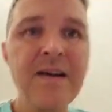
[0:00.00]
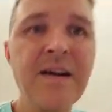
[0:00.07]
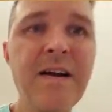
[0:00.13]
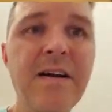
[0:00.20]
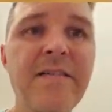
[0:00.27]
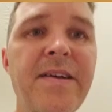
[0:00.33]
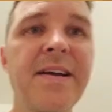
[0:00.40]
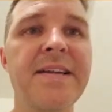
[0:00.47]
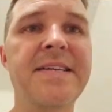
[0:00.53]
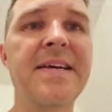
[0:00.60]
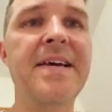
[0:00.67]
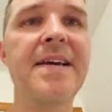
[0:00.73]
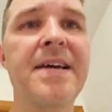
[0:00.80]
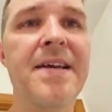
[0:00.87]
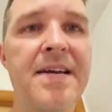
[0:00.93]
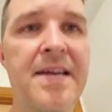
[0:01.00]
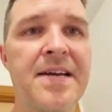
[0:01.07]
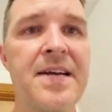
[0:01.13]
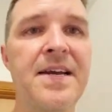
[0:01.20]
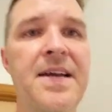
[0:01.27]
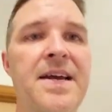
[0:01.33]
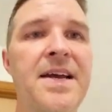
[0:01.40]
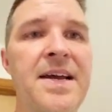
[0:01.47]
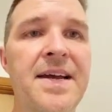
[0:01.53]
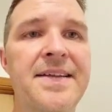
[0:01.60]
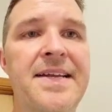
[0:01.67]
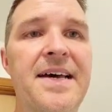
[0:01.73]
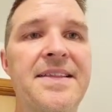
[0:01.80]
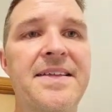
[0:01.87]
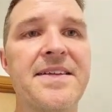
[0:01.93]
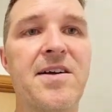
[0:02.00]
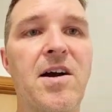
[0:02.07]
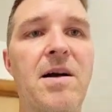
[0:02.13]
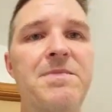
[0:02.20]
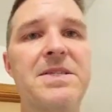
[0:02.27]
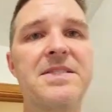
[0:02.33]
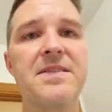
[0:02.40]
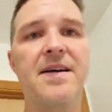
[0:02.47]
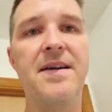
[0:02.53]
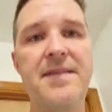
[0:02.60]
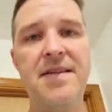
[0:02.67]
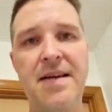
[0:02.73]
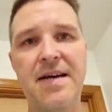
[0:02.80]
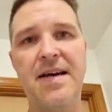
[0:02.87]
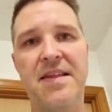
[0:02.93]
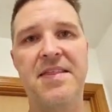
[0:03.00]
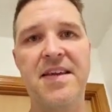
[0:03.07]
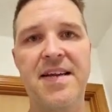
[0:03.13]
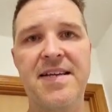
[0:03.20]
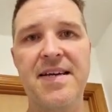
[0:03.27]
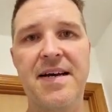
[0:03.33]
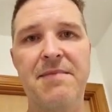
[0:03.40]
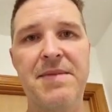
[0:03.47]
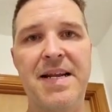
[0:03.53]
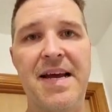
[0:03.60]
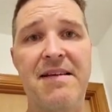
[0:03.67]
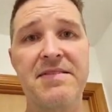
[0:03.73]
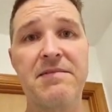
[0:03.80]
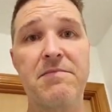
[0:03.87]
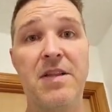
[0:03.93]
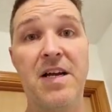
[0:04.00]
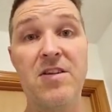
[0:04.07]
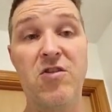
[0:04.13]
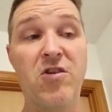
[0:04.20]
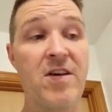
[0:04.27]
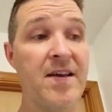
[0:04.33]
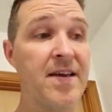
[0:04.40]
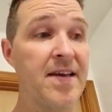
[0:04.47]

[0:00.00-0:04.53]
All right, now that the carpet's done, I think uh, I'm gonna have some lunch.